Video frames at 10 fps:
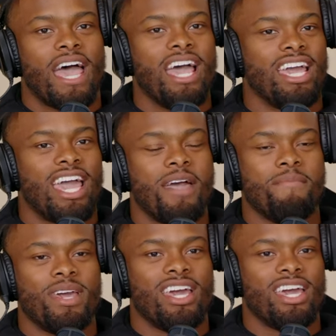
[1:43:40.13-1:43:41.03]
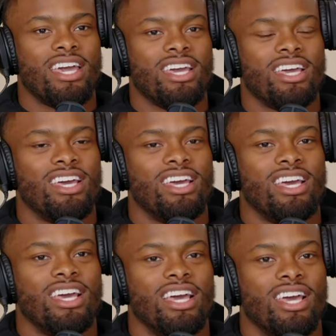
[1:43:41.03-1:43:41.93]
Hey, Cat, man,
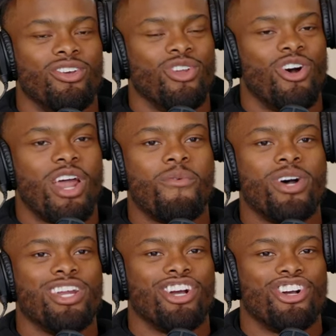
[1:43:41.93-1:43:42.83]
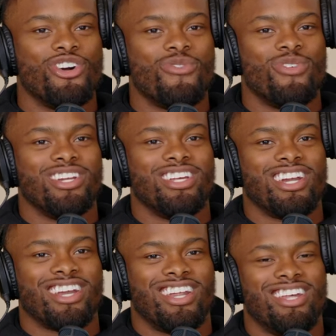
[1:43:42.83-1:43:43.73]
you know, that wasn't a good one.
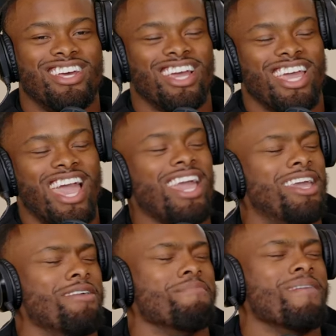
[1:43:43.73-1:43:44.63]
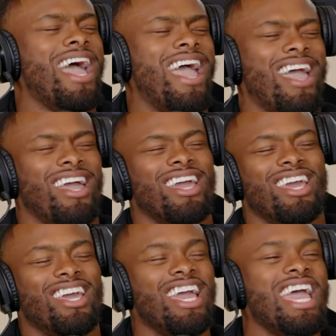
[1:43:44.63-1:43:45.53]
Cat get mad.
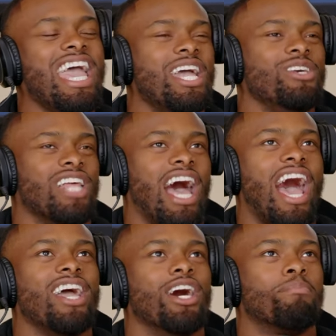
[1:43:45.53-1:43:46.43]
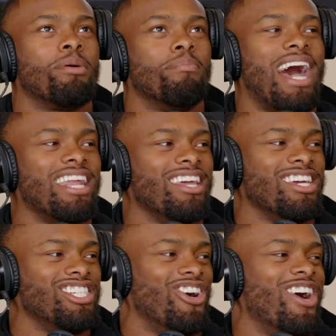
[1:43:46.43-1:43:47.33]
He was like, all right, upper body, get your